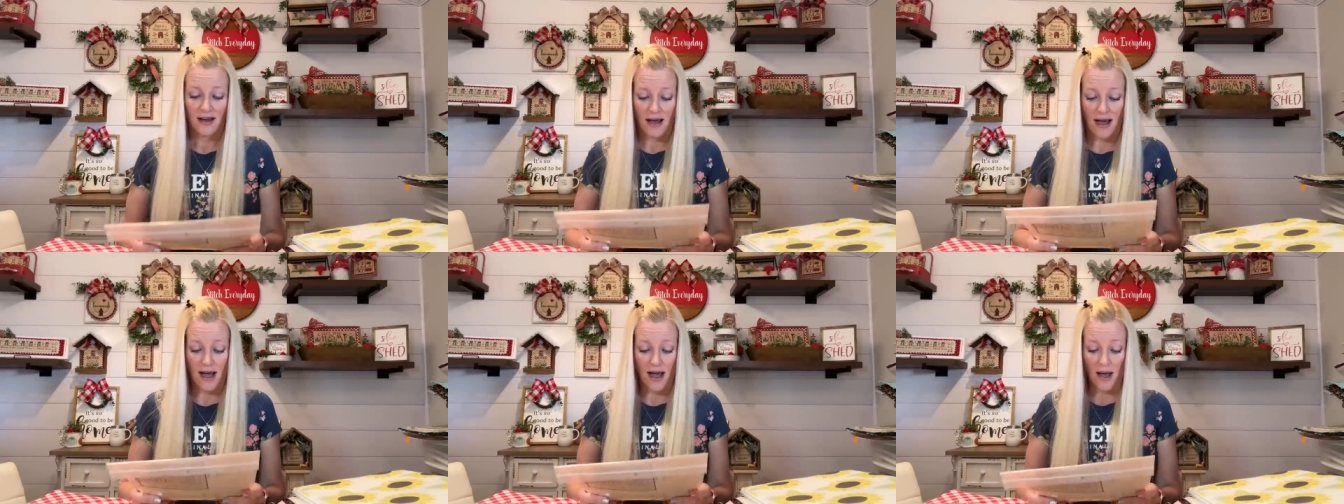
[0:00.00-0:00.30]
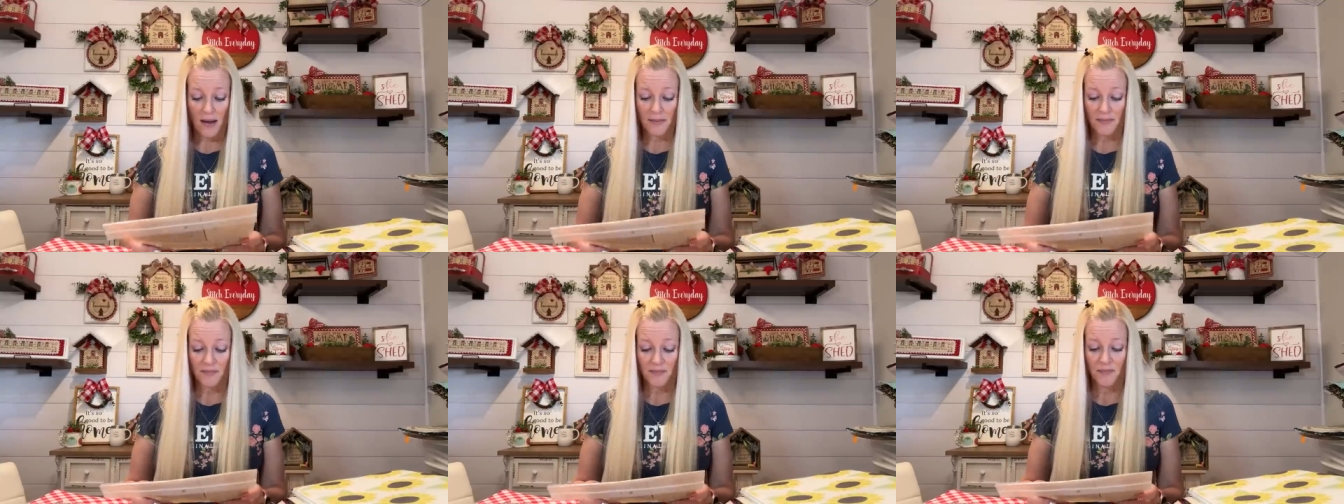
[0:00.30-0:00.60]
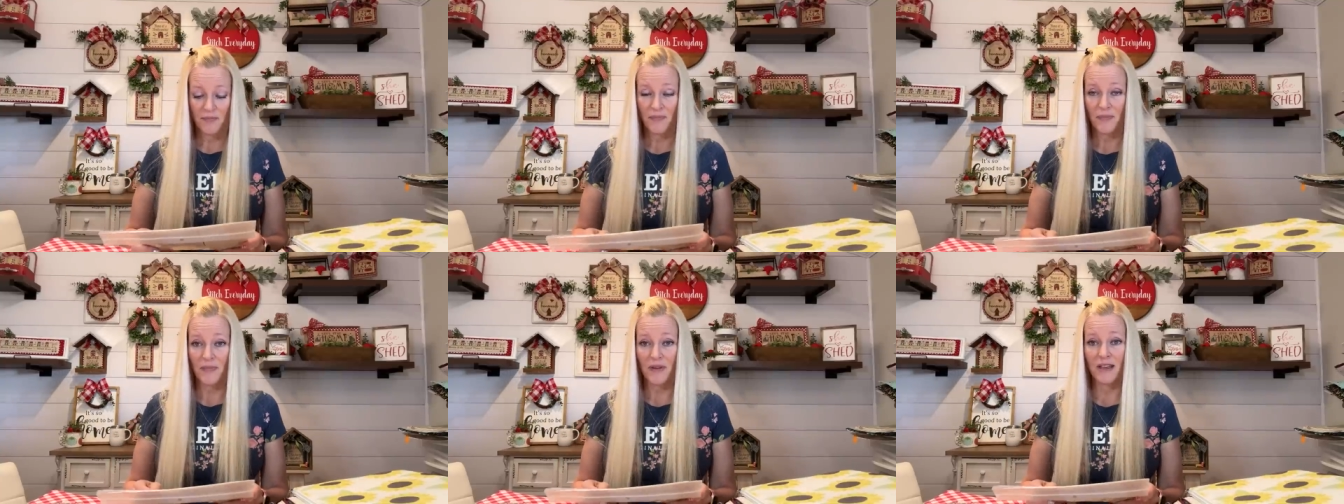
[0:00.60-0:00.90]

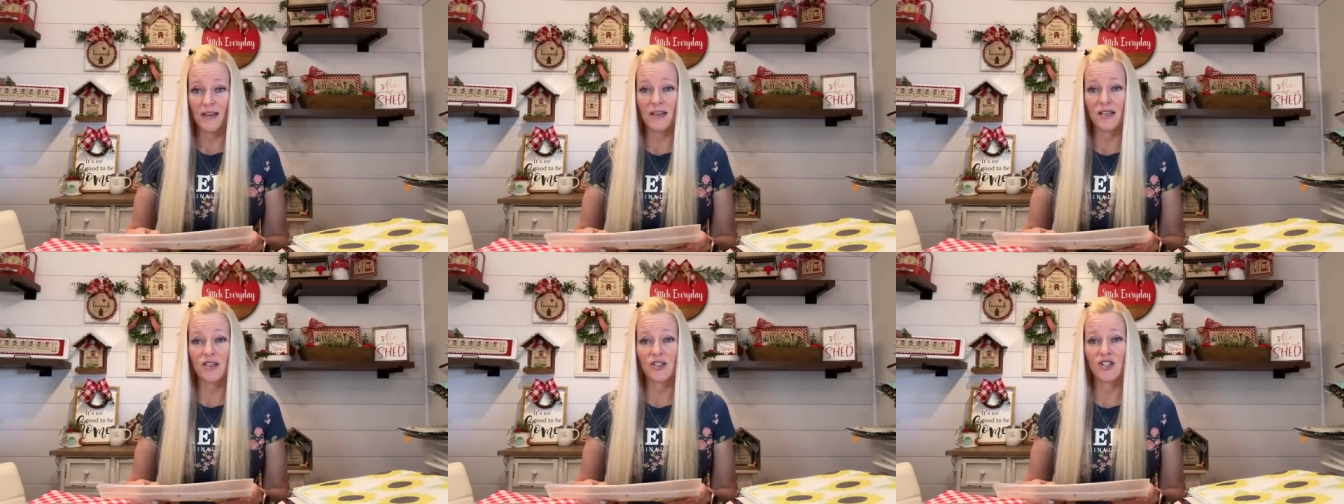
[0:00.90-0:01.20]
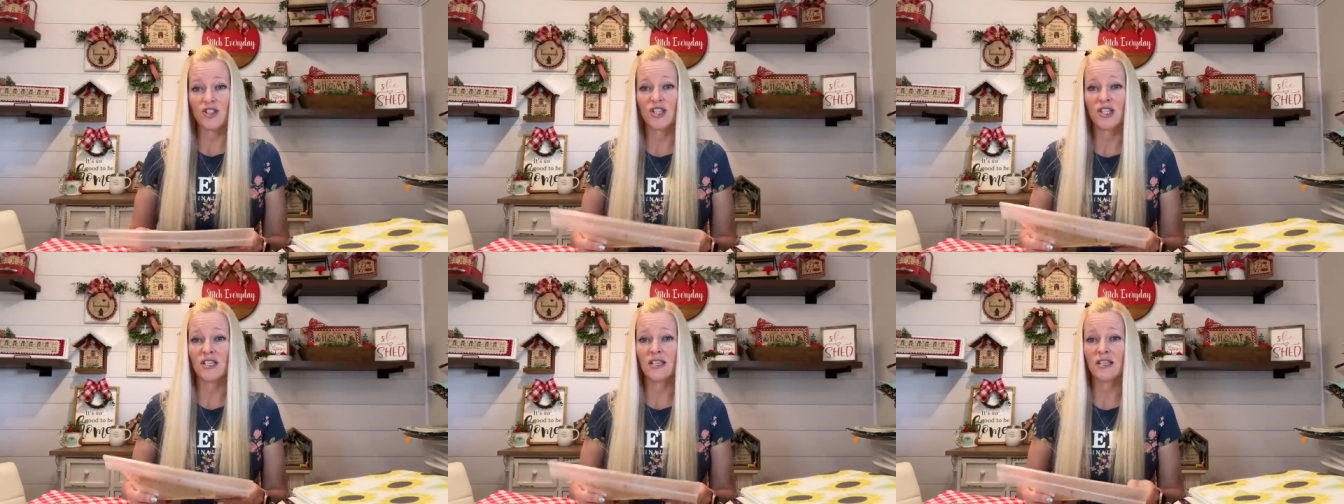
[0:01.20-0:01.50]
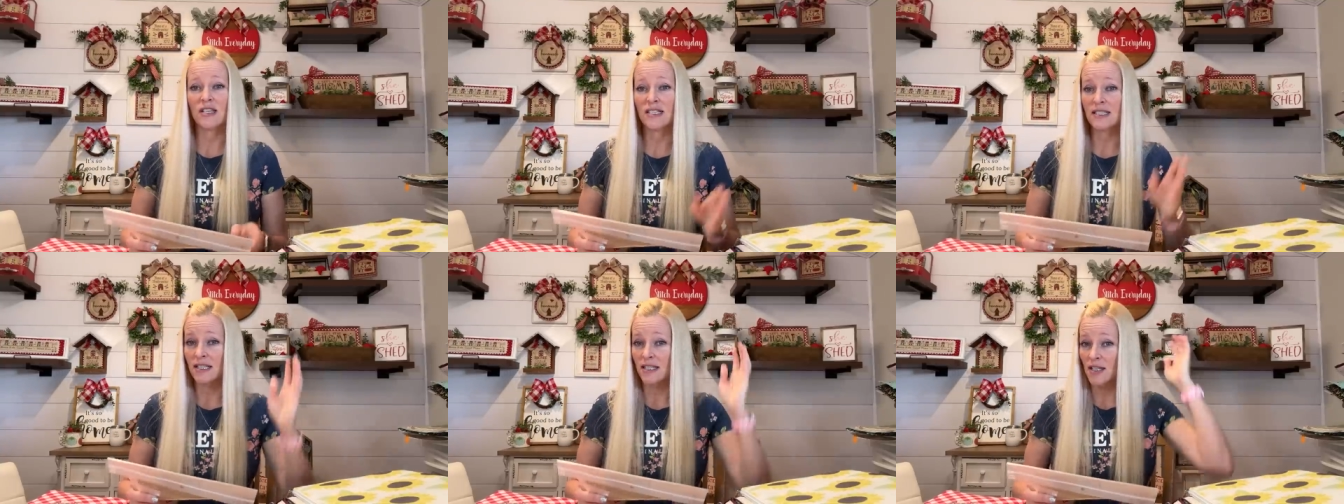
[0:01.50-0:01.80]
Um, she
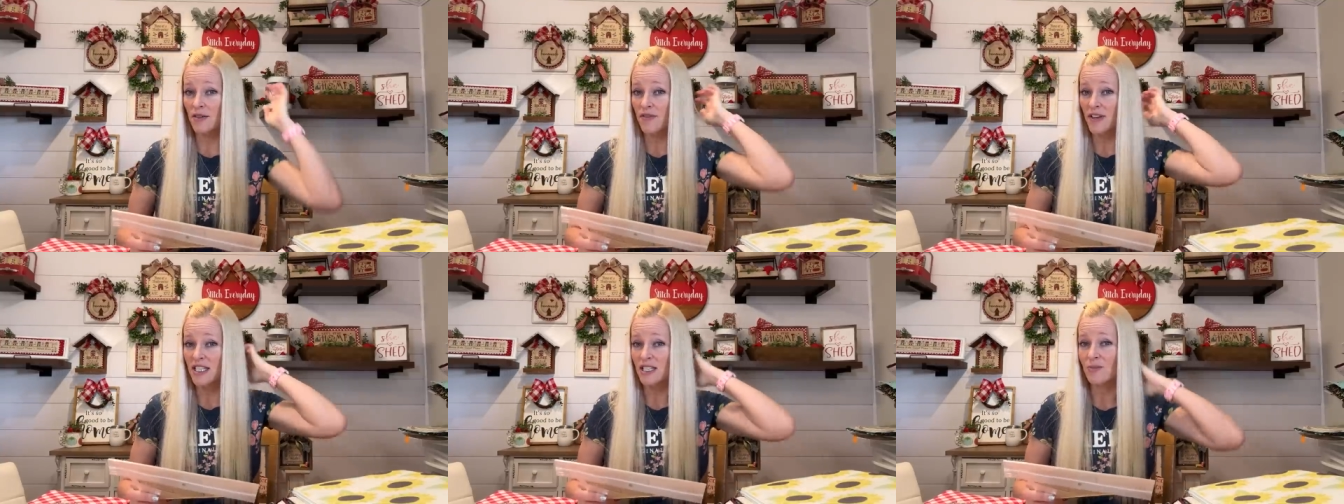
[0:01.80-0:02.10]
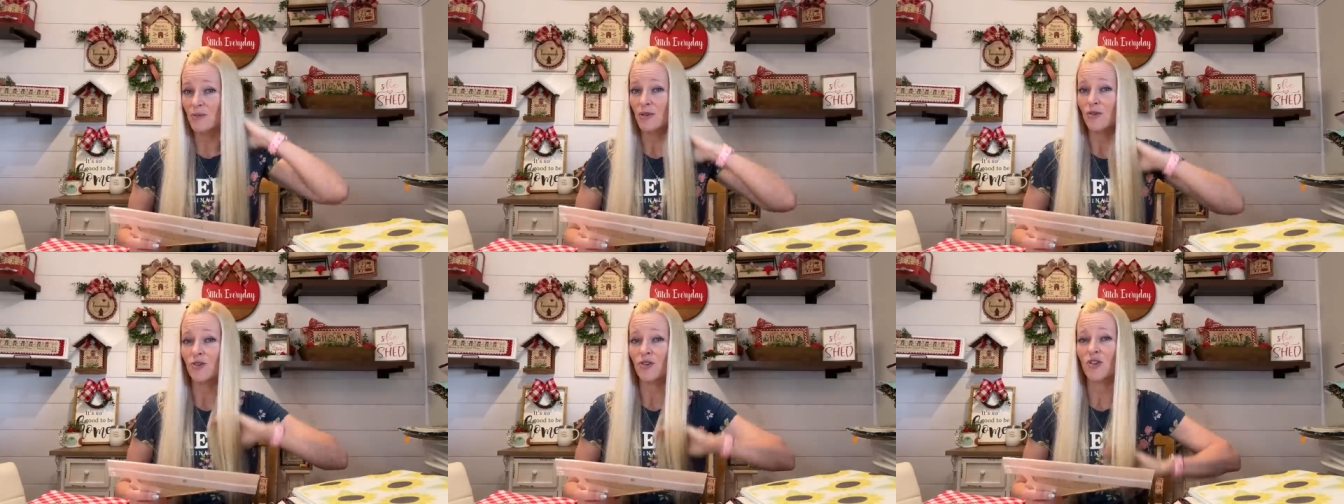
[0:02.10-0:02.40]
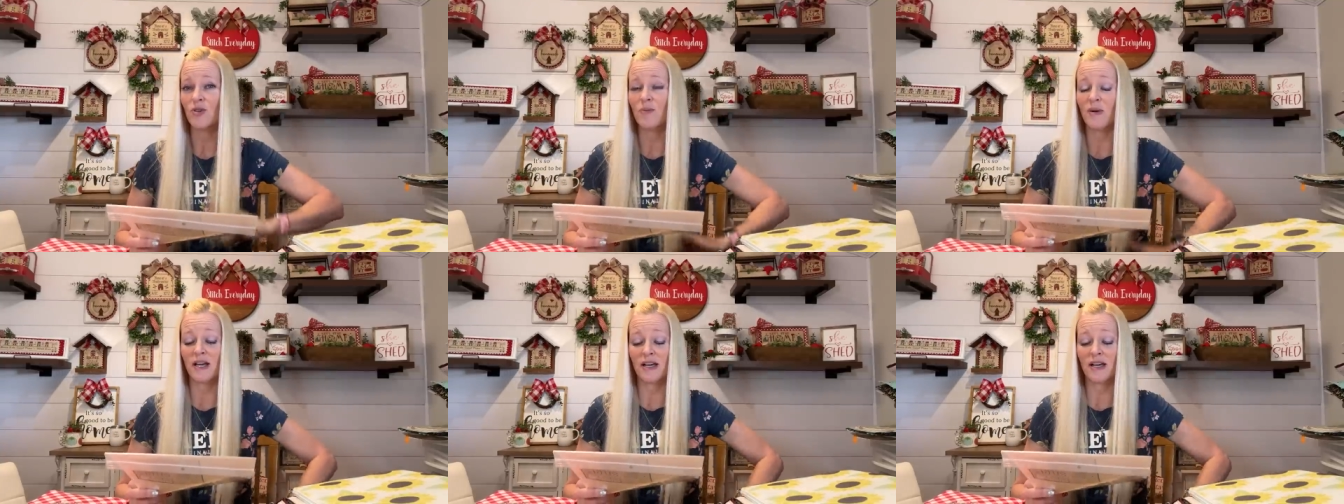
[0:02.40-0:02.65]
is in the Facebook group